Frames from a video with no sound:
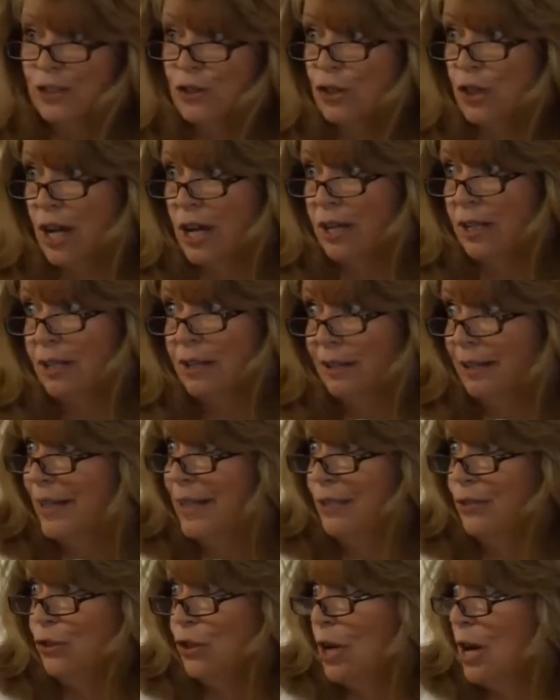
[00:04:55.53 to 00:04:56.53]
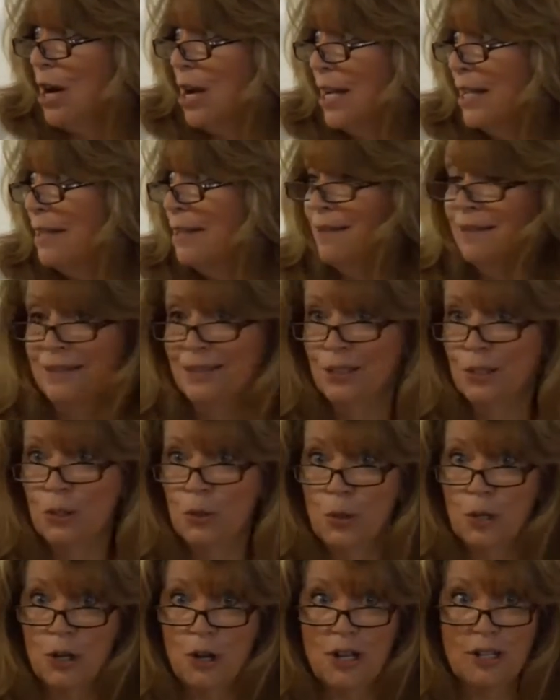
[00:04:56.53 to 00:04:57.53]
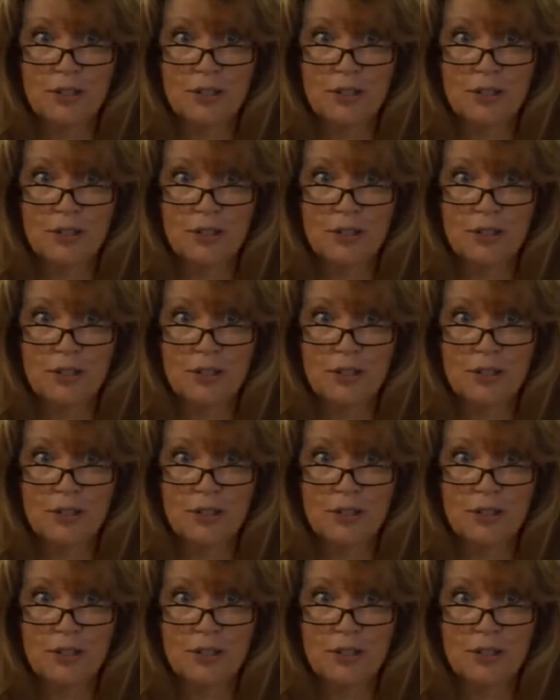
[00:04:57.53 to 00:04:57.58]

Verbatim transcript: Chuck, and John, who are